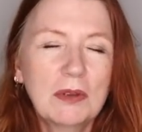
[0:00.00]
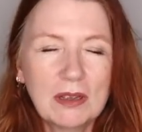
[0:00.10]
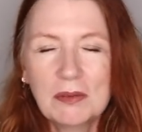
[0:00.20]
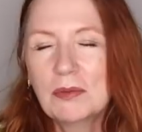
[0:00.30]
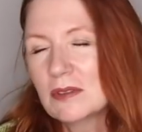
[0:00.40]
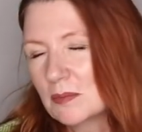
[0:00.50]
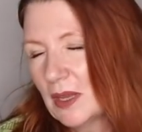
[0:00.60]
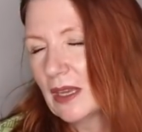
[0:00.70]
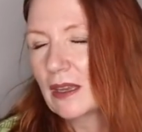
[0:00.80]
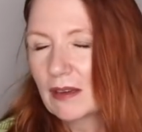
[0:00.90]
I was a
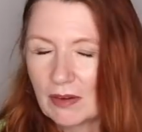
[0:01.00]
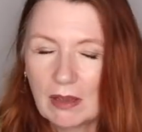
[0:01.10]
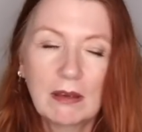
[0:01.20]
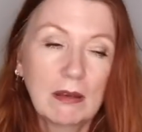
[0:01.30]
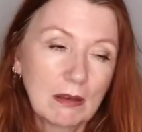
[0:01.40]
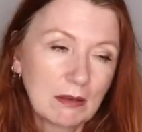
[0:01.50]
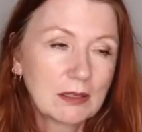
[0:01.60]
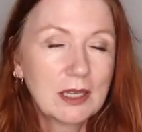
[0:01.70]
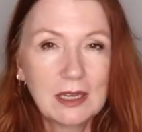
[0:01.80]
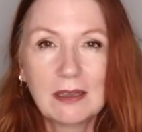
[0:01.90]
bit kind of
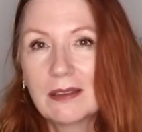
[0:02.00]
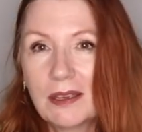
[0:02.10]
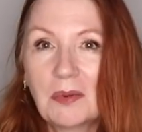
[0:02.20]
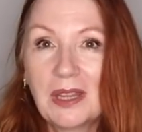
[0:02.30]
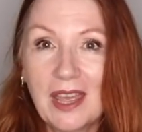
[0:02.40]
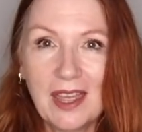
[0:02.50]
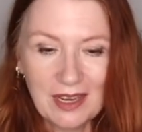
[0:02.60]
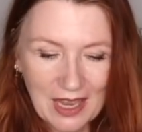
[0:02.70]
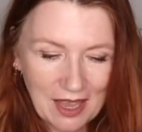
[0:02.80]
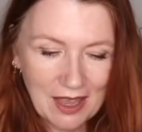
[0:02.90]
like, are we there
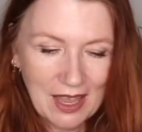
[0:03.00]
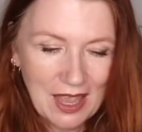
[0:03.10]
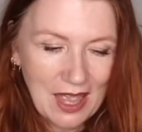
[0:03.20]
yet?